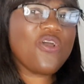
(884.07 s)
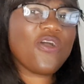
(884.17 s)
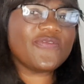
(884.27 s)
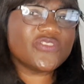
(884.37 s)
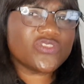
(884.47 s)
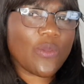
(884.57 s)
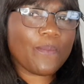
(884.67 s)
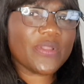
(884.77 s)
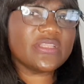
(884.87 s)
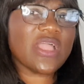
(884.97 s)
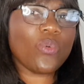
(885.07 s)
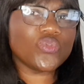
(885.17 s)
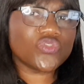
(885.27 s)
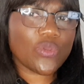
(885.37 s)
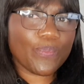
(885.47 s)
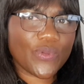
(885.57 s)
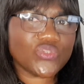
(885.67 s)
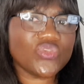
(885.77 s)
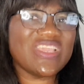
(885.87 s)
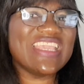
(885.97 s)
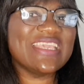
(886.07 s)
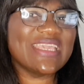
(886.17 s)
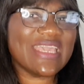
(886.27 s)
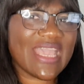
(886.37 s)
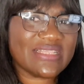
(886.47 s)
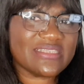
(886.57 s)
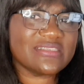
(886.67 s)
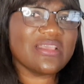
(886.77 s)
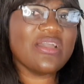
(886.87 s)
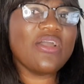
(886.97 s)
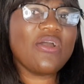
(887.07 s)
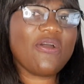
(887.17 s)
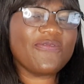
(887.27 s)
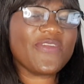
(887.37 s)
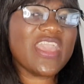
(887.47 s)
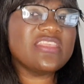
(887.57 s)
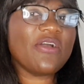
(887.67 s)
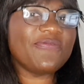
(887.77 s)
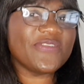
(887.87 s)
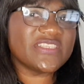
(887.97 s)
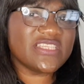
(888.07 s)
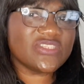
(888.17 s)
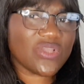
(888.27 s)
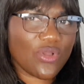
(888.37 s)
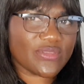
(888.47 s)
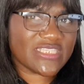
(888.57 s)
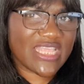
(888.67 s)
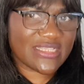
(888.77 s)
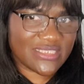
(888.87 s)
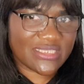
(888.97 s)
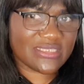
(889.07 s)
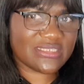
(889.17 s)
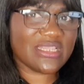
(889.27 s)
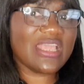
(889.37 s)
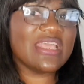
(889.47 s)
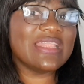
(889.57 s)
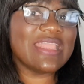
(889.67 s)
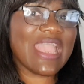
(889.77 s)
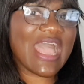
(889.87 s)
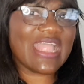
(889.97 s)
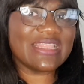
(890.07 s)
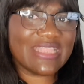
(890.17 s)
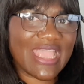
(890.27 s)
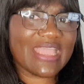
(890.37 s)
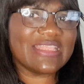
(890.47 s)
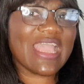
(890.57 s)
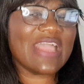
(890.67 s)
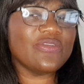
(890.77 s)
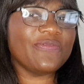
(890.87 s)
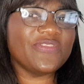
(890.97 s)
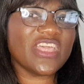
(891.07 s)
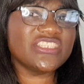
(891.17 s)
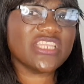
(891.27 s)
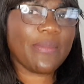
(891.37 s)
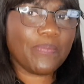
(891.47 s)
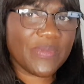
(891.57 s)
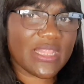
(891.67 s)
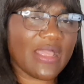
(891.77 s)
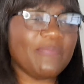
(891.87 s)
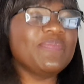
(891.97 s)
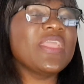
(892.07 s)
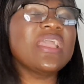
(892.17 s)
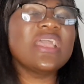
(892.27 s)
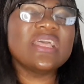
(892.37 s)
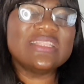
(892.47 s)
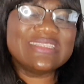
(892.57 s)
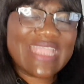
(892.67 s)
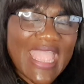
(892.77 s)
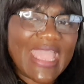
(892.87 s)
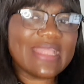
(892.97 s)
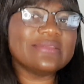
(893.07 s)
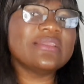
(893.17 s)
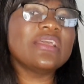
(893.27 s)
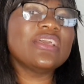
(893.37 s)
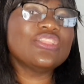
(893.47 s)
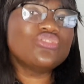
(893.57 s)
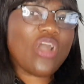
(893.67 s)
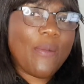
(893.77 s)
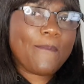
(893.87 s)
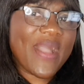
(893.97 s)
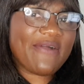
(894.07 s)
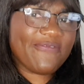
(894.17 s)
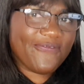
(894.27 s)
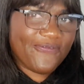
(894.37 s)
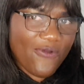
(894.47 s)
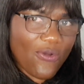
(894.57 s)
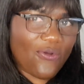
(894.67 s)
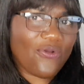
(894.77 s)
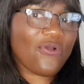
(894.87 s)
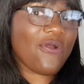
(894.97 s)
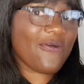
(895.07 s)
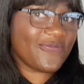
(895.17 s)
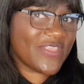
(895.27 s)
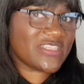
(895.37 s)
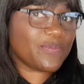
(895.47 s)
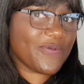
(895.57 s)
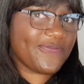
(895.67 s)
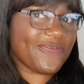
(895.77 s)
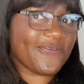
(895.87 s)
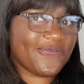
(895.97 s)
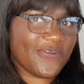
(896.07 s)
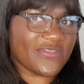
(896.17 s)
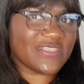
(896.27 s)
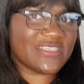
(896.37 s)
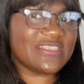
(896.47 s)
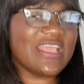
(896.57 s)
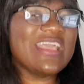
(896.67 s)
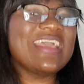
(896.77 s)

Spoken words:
of somebody that will support you in case of any unforeseen circumstances. They are there. They are your financial pillar. Then number four of this proof of funds,